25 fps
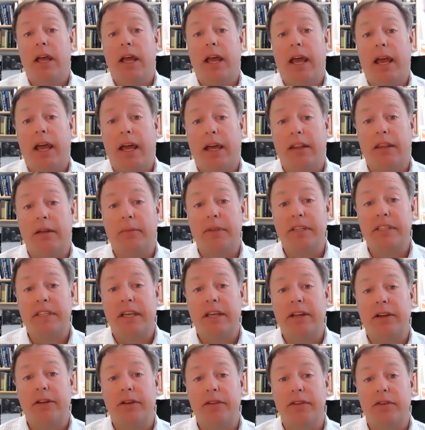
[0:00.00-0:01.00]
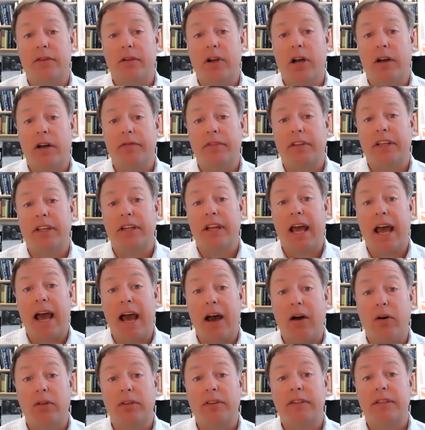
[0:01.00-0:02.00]
and the mosquitoes are often
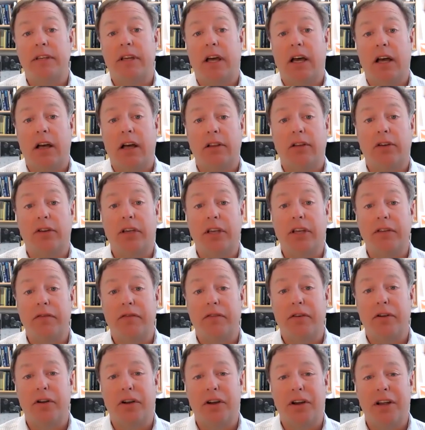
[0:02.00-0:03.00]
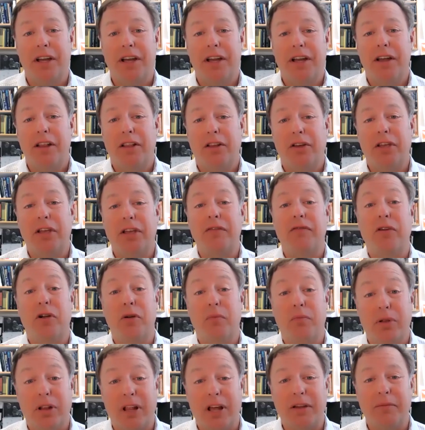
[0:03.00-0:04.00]
out looking for
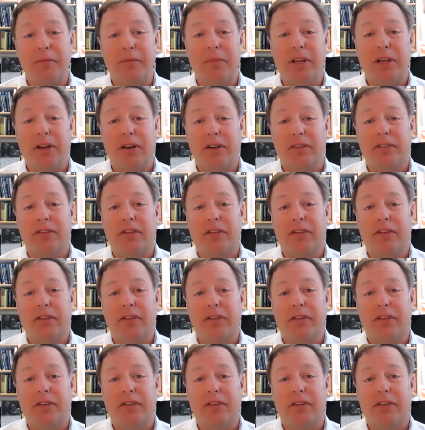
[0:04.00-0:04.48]
a blood meal.